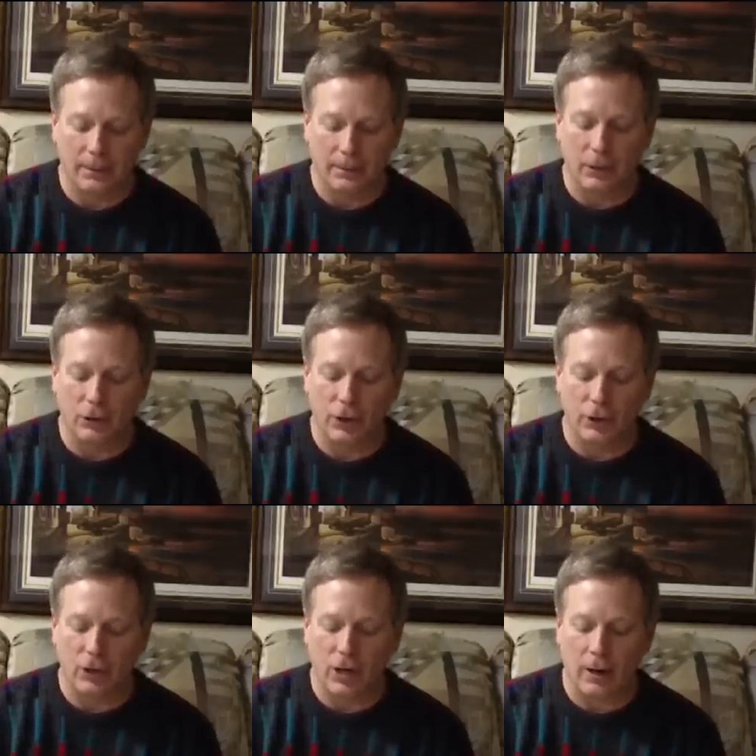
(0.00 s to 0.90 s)
Did the
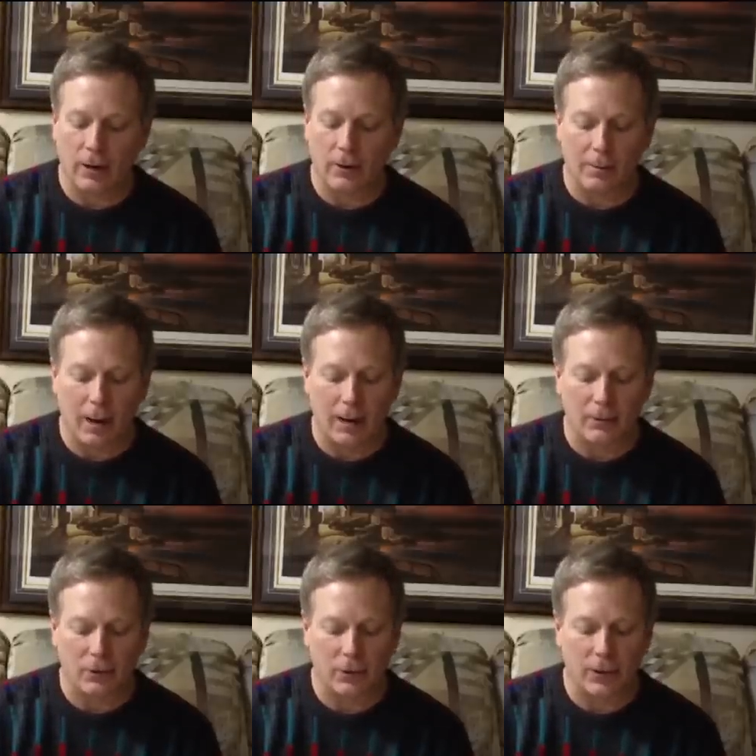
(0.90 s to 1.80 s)
judge care that my
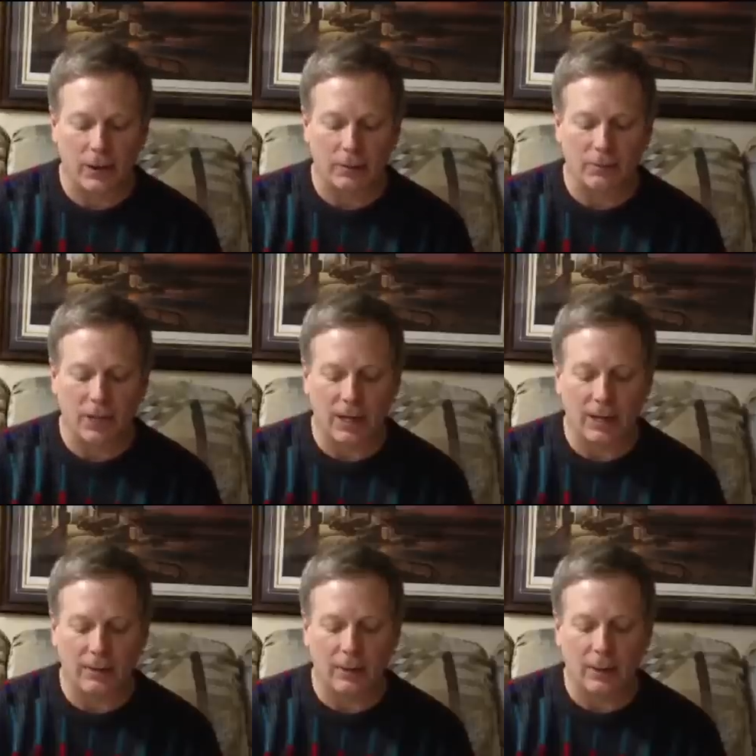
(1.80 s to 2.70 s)
attorney
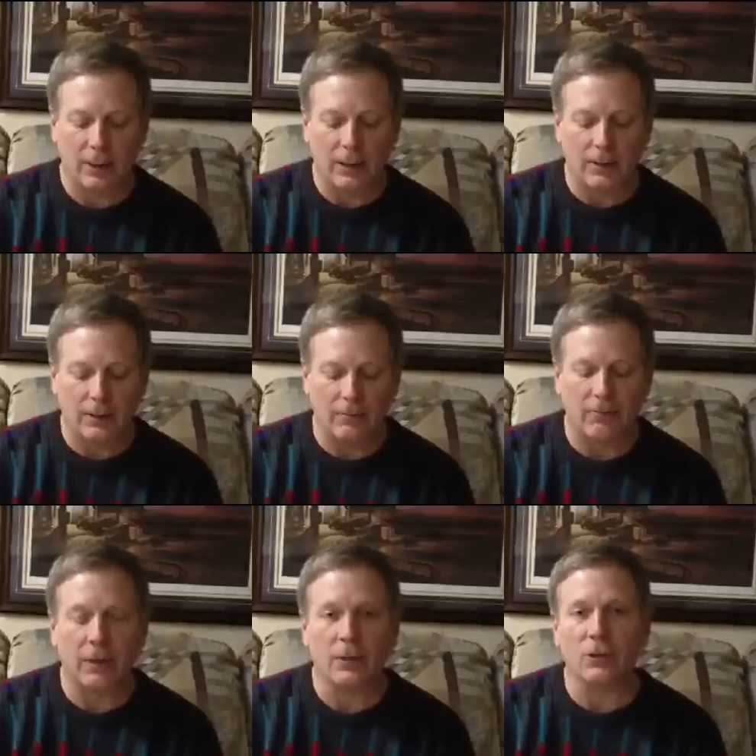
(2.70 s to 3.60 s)
obtained
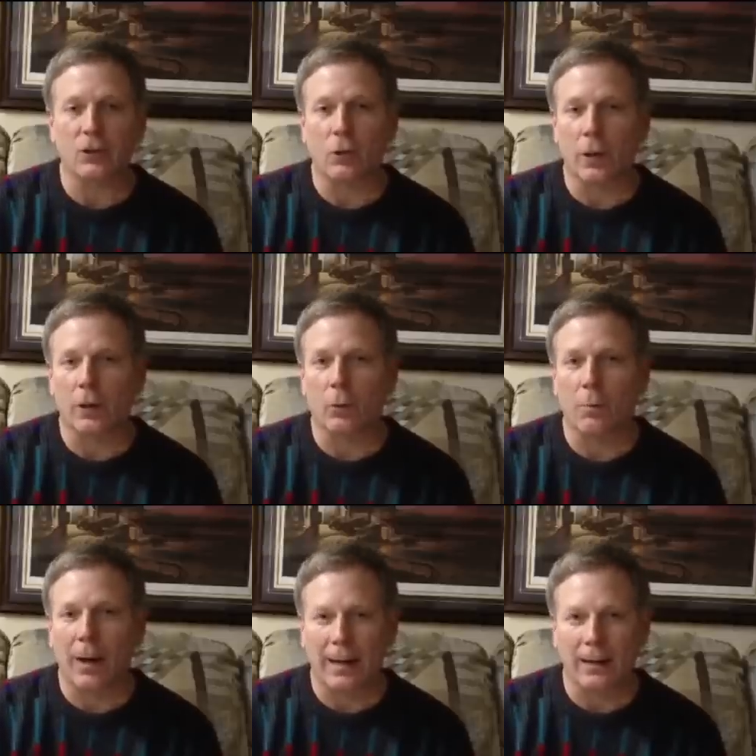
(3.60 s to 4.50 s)
defendants' critical
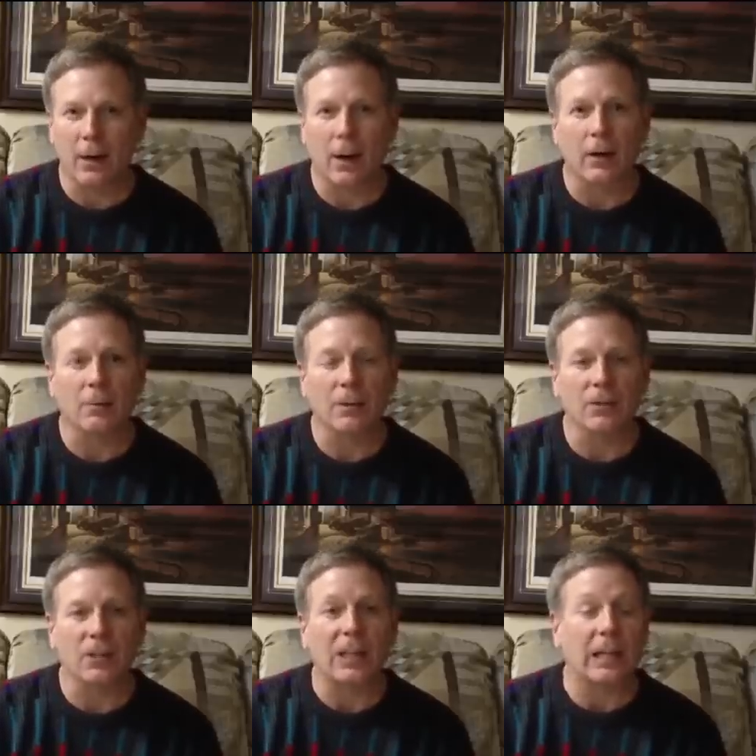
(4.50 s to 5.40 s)
bank documents
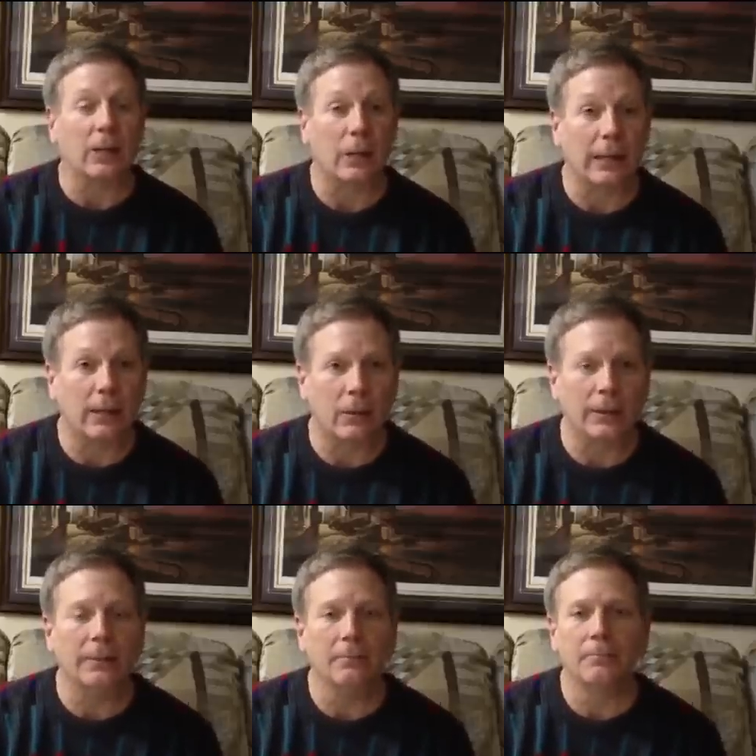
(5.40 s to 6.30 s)

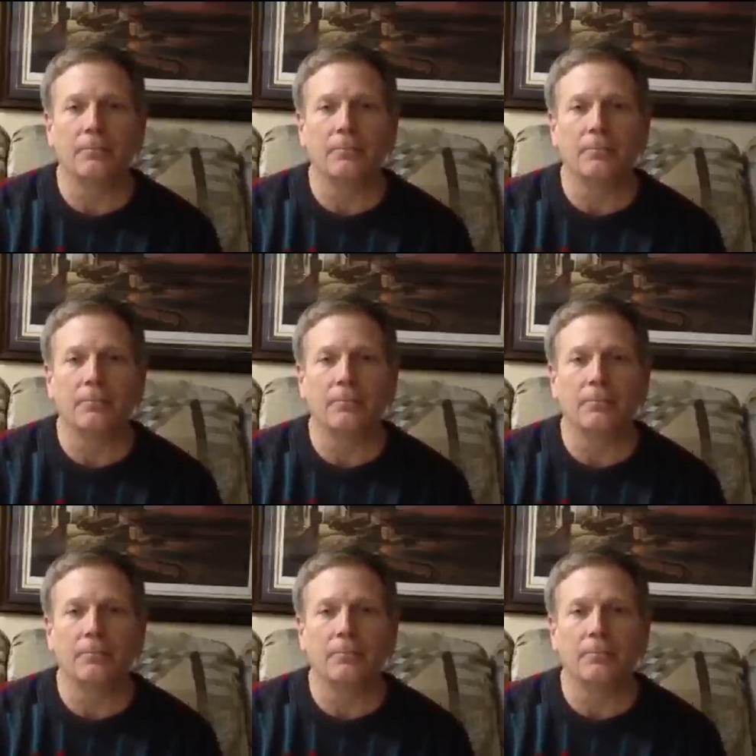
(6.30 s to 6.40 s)
illegally